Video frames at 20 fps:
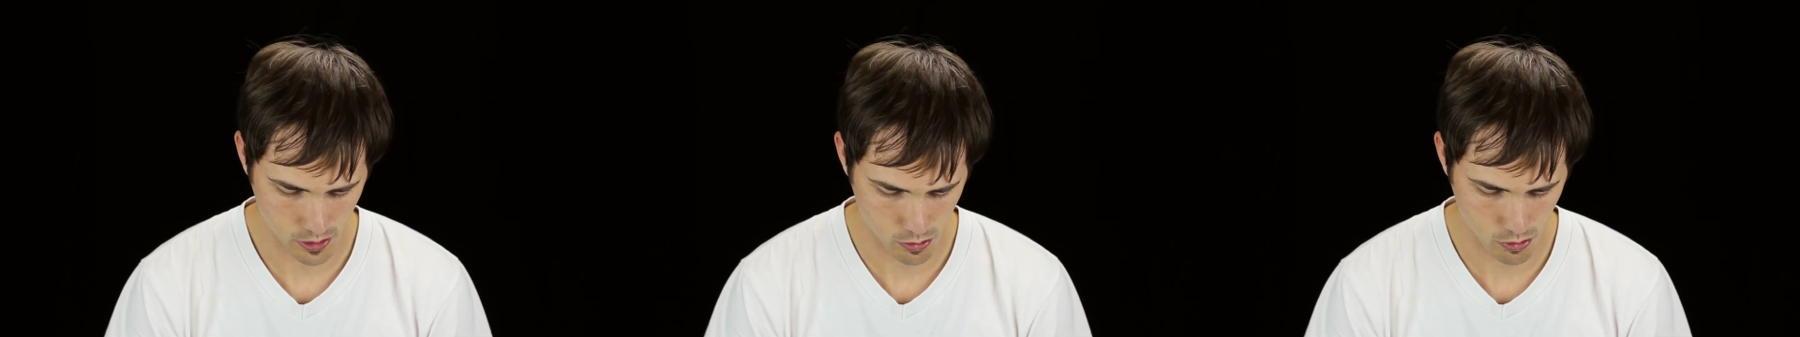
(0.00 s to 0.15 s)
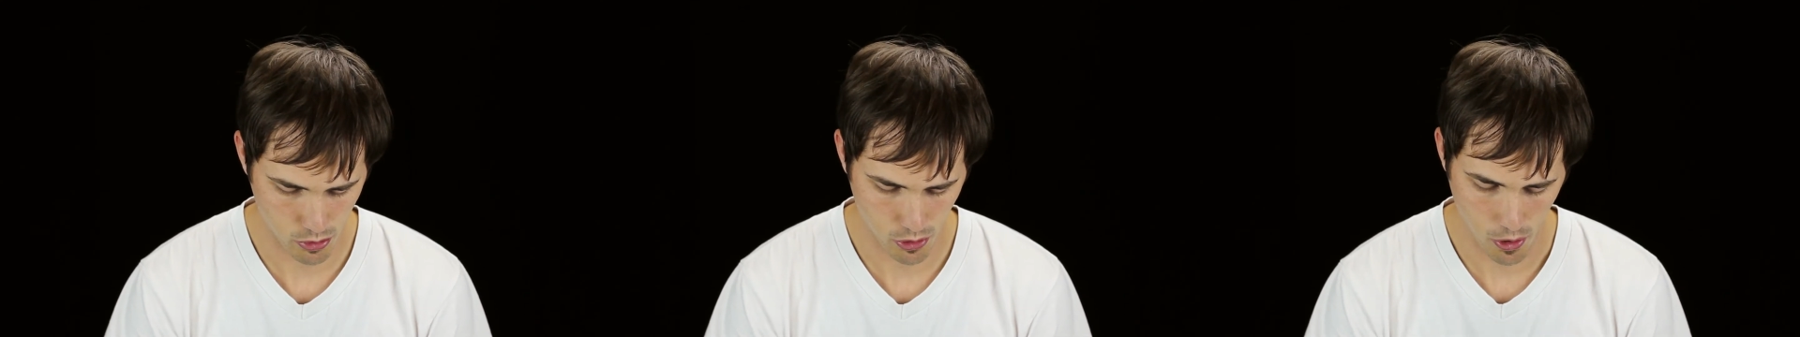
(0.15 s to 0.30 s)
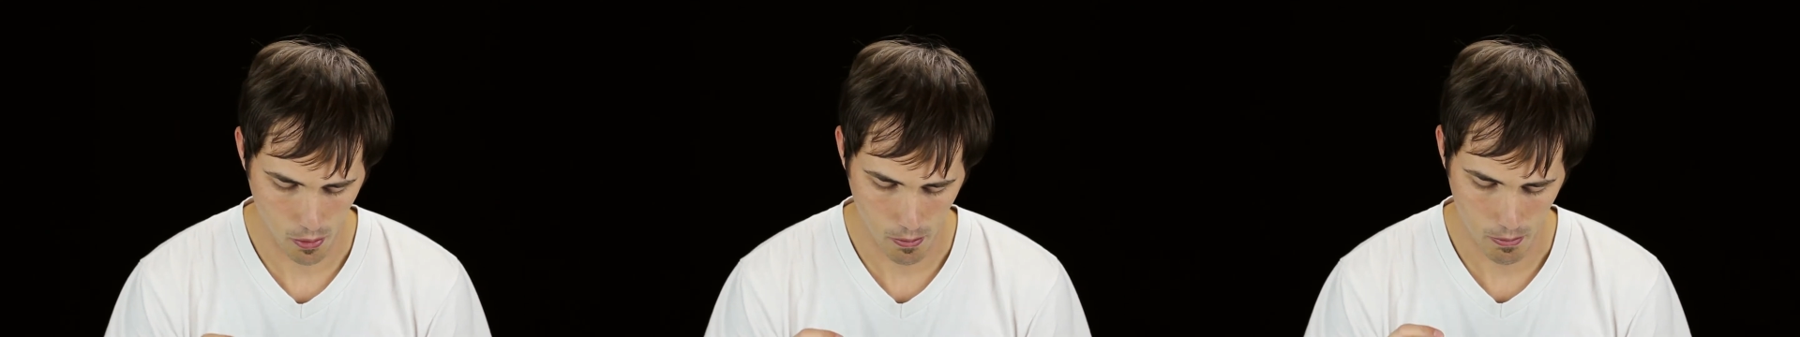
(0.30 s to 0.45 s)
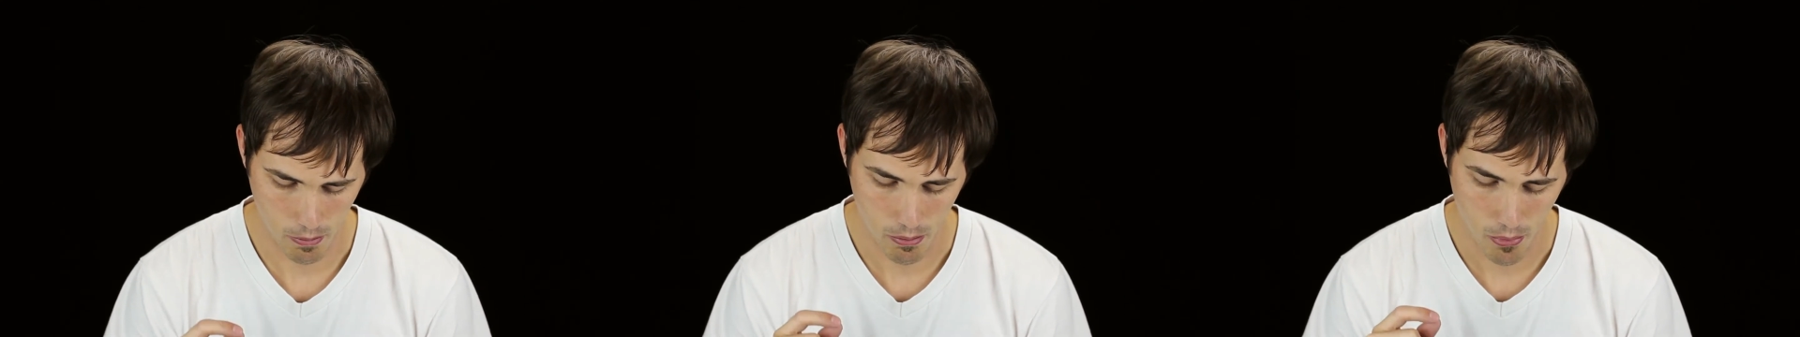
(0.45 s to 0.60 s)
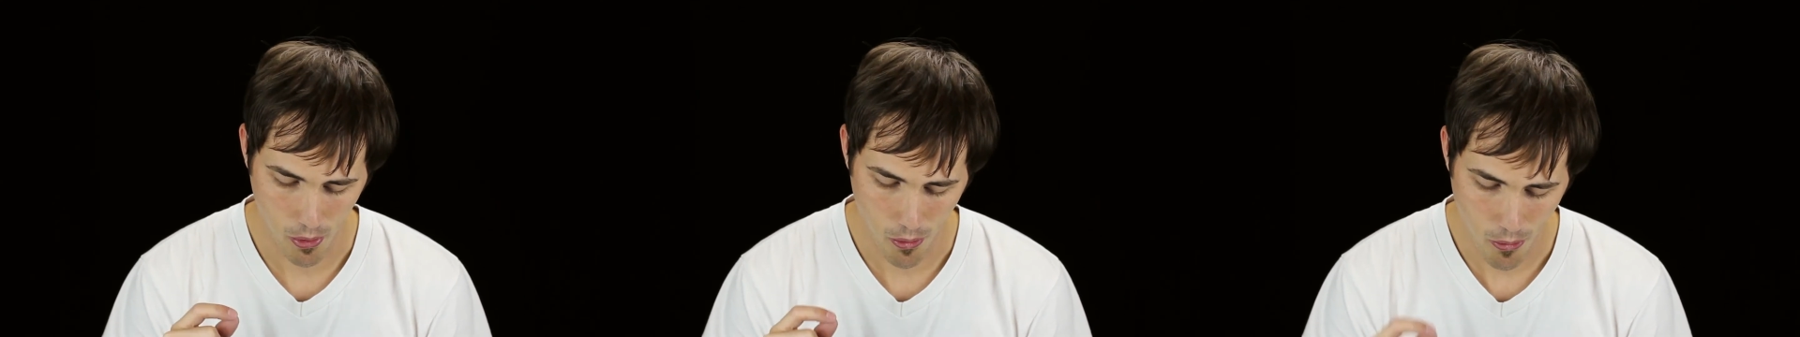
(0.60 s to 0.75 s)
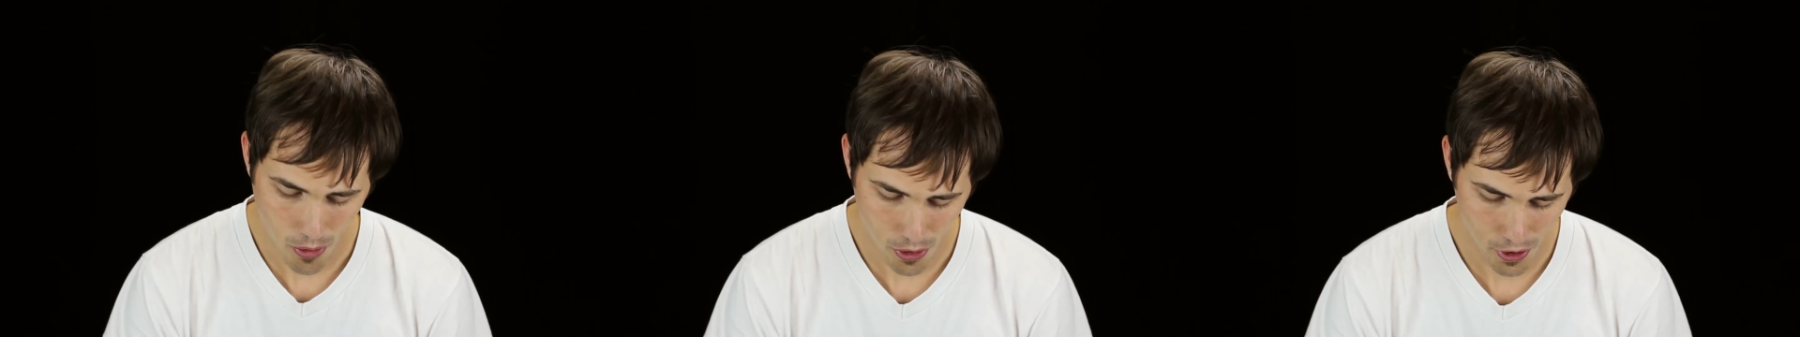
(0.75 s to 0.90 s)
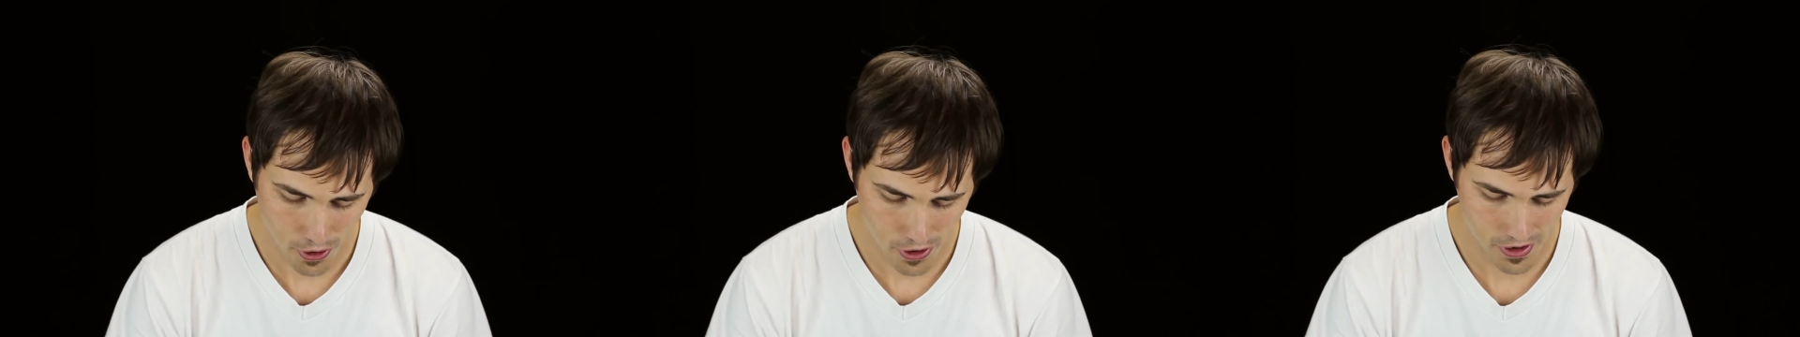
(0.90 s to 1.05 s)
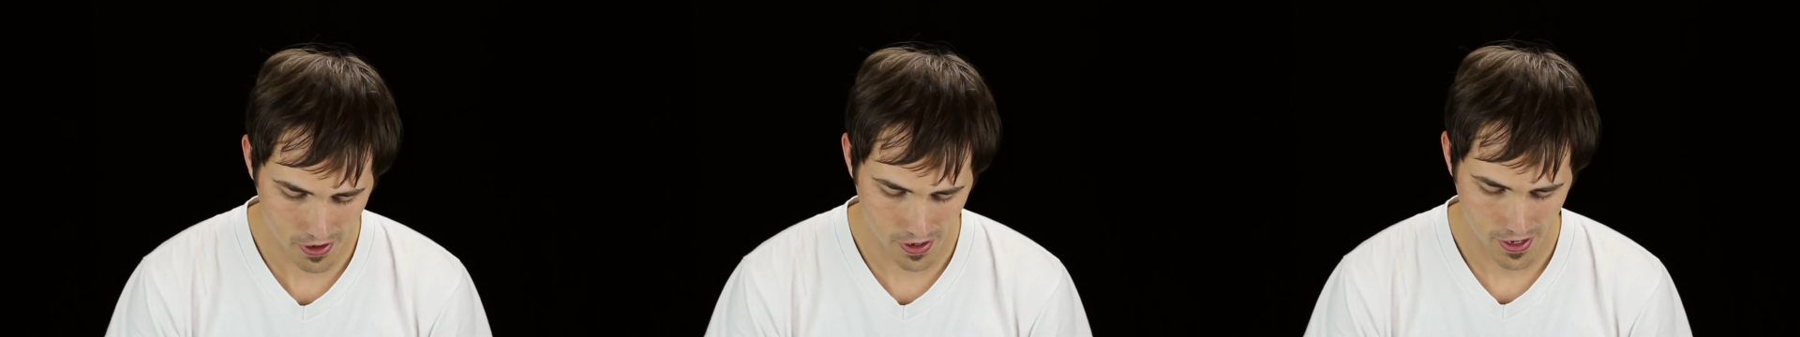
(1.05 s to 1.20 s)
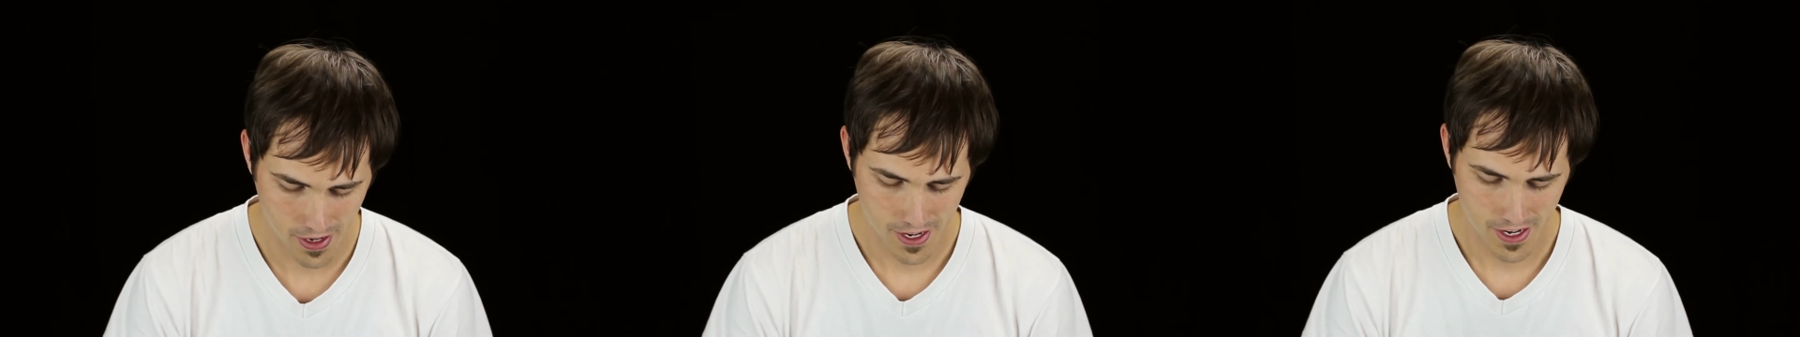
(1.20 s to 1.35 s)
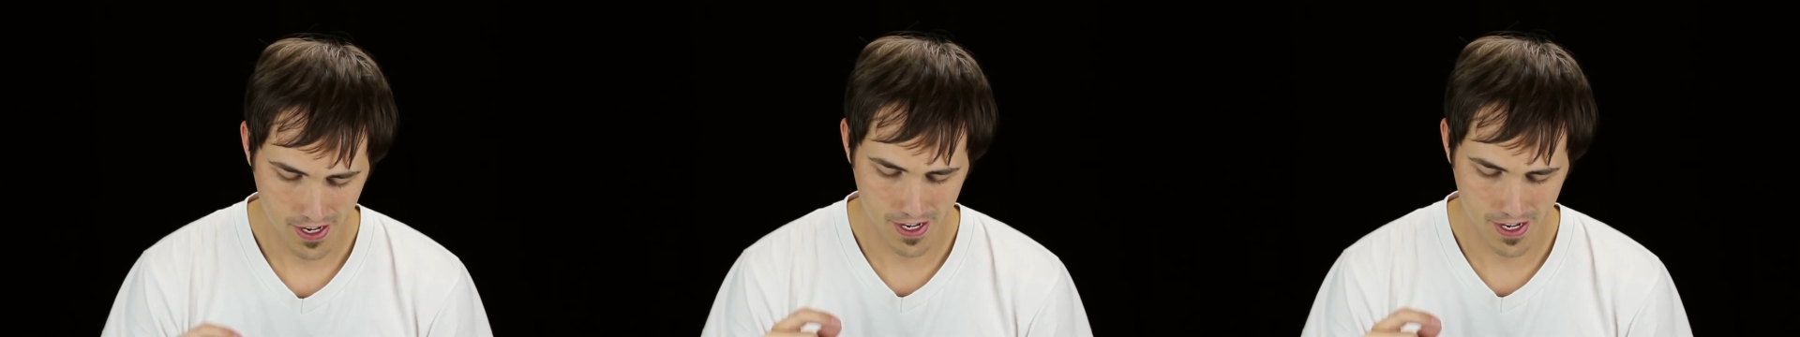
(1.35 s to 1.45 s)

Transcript: put more